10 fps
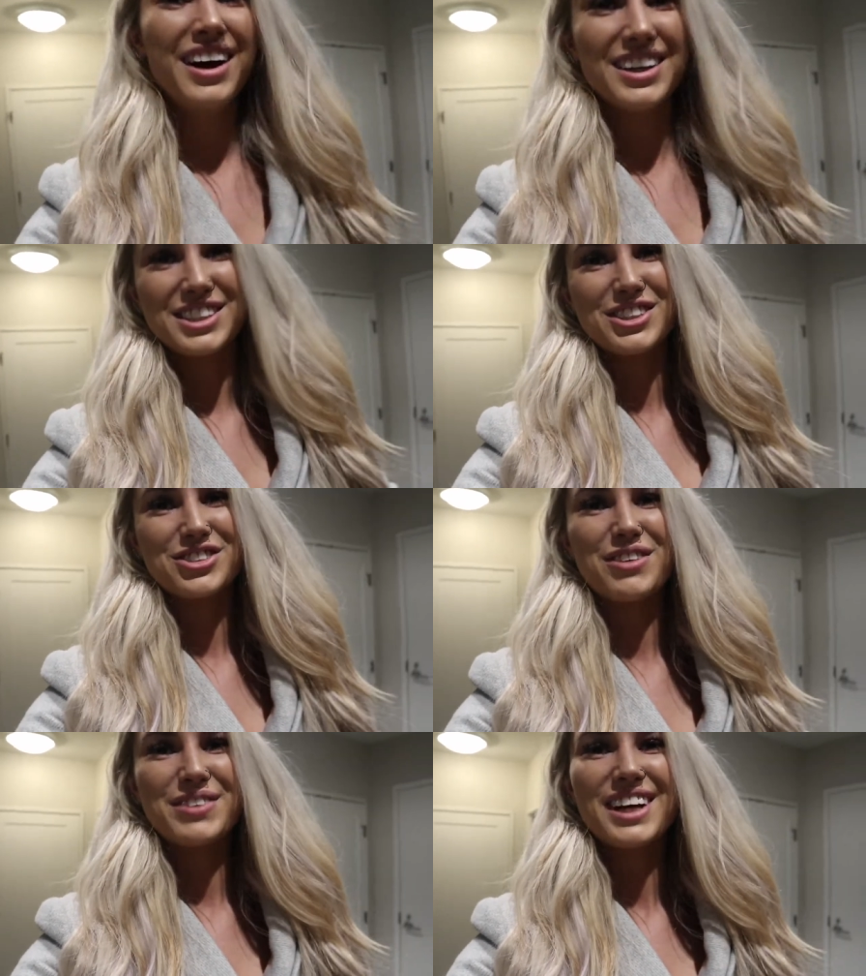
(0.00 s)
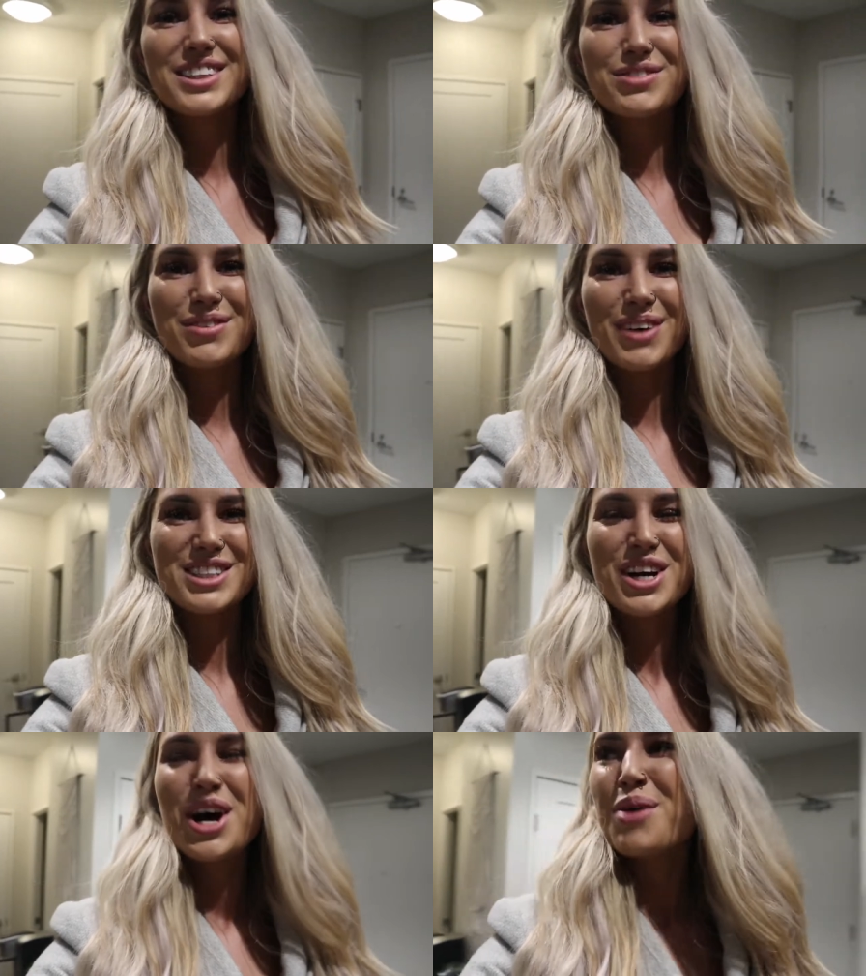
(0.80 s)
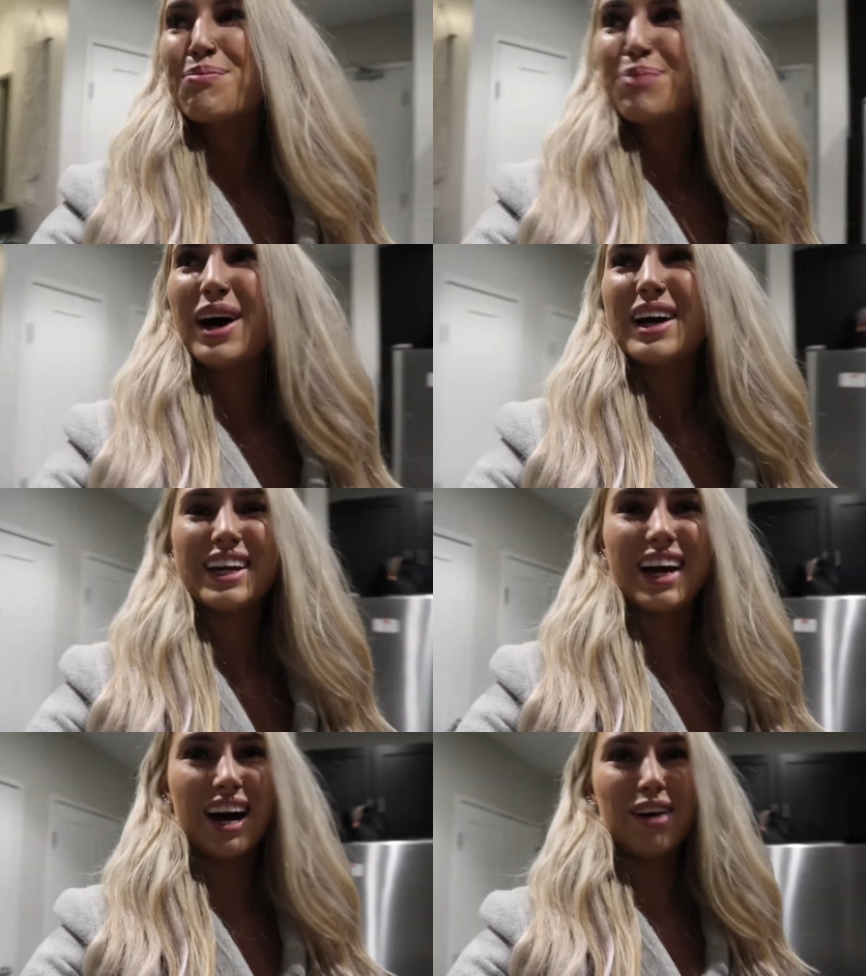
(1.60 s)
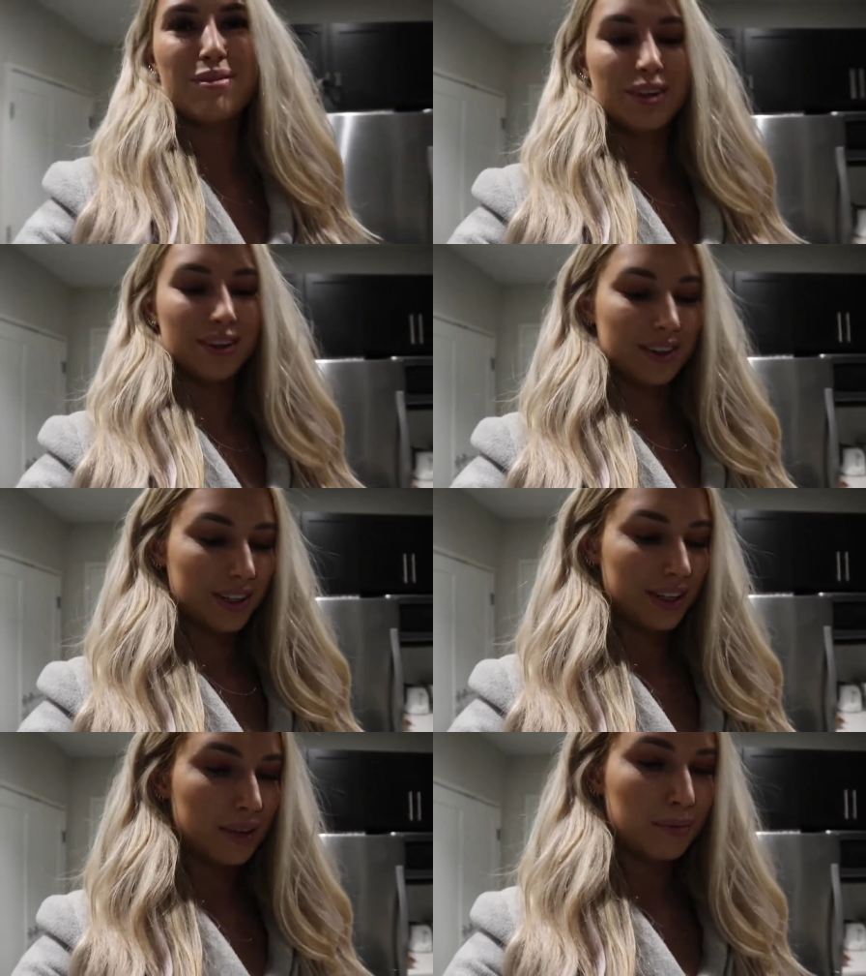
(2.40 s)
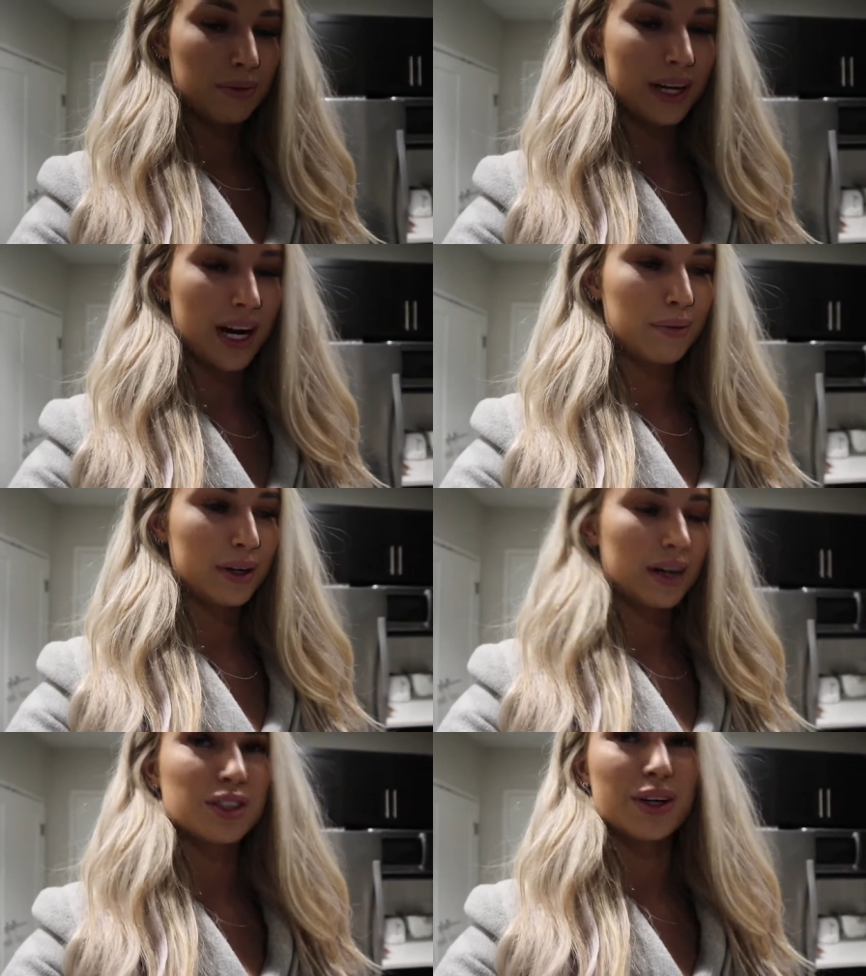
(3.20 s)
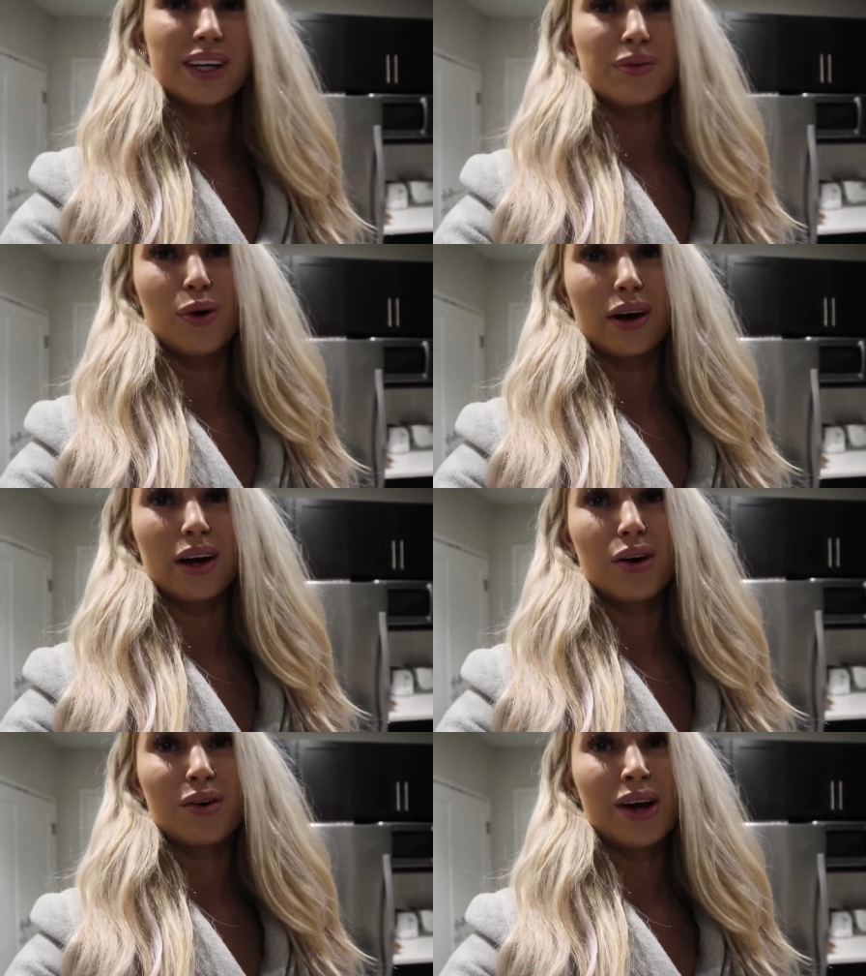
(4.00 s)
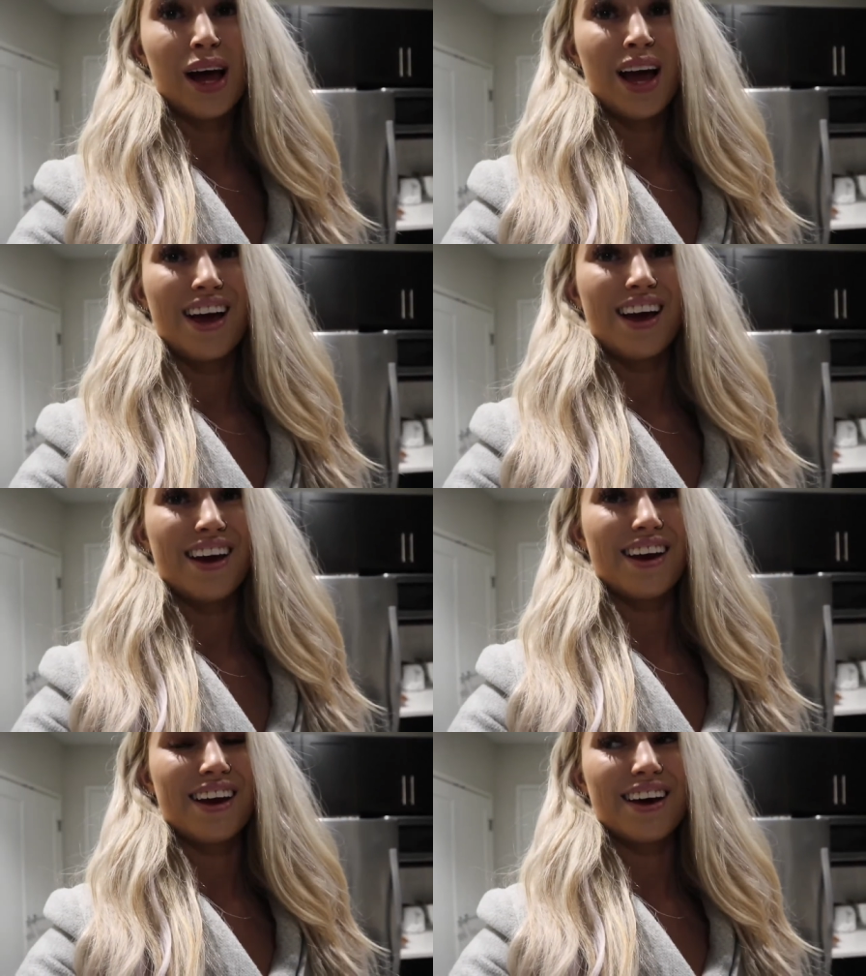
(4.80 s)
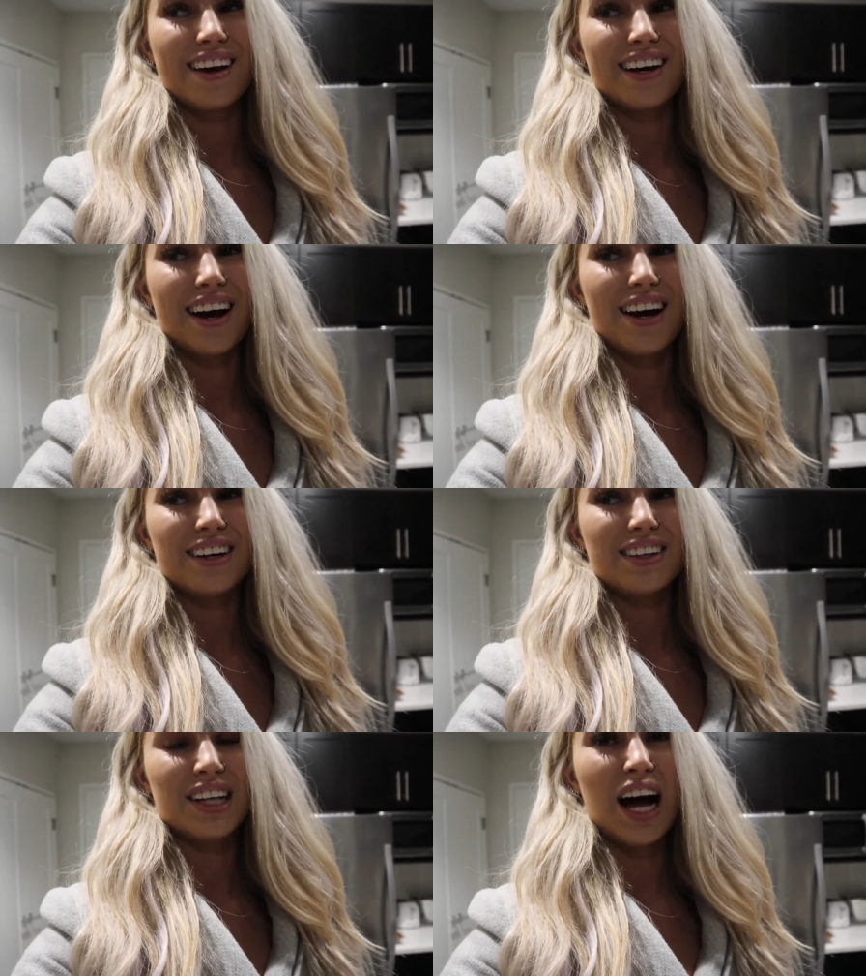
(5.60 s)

it's gonna drive you nuts pretty much. But yeah, I'm gonna put my camera down so I can walk out and I'll